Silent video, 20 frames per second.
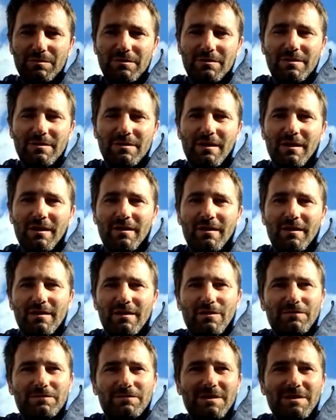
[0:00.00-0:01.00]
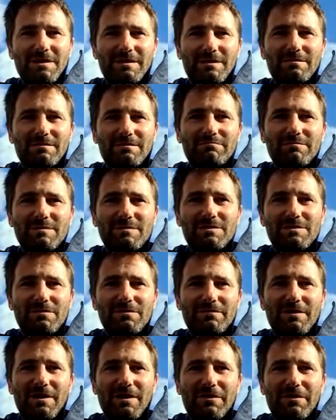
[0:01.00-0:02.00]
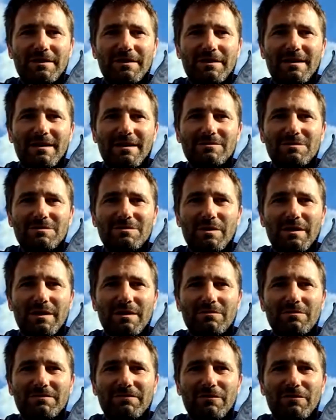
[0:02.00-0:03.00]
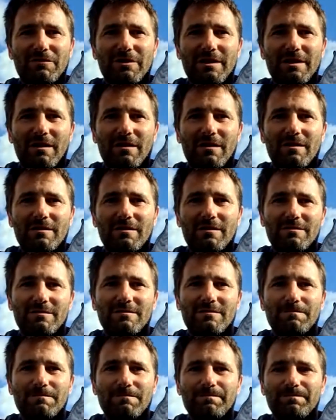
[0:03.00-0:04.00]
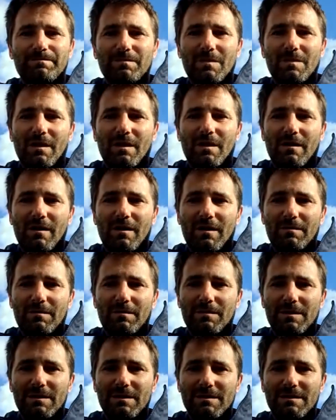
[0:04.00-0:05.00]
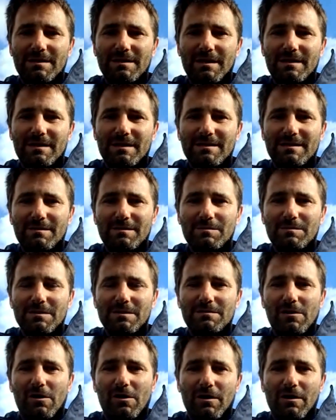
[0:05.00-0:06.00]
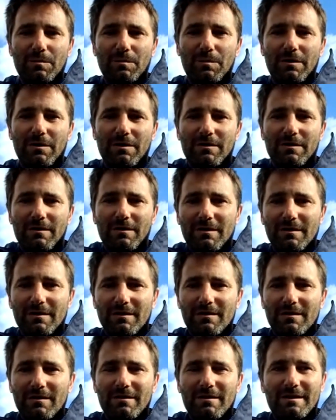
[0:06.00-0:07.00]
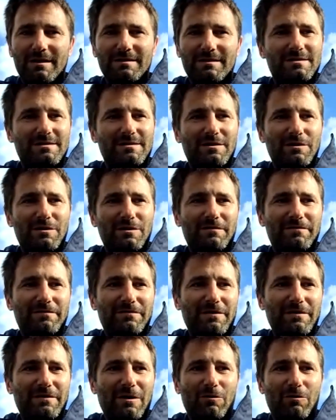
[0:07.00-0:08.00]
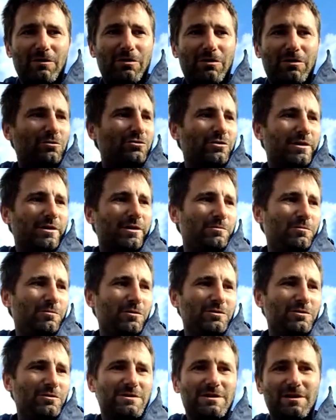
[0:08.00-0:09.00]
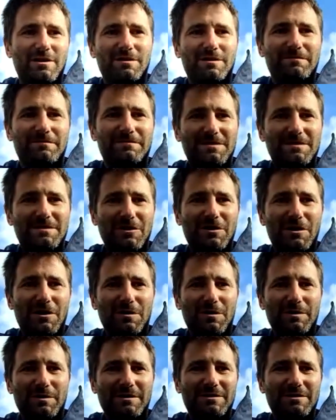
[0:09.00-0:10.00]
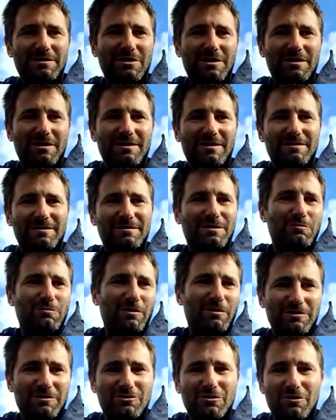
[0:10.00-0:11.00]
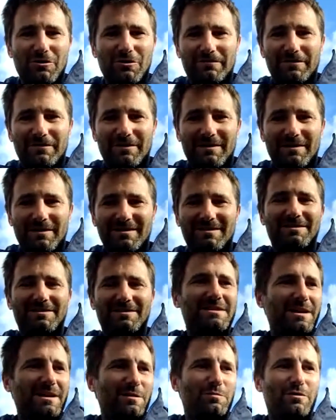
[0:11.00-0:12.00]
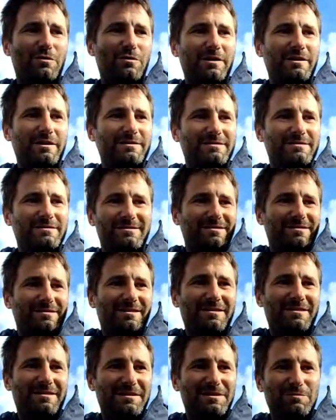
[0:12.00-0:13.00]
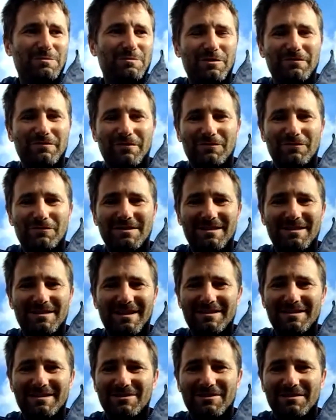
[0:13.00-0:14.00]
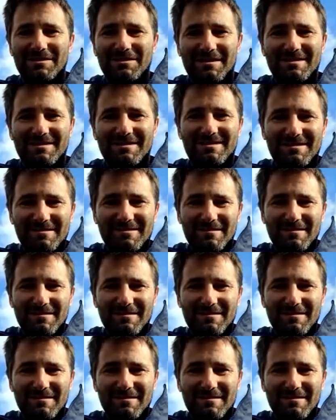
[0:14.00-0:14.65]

and obviously sort of nothing down to me. I was very young and in the second team at the time, but that's kind of how I thought cricket was. You kind of turn up each year, you win a trophy, you celebrate, and then you move on to the next year. That's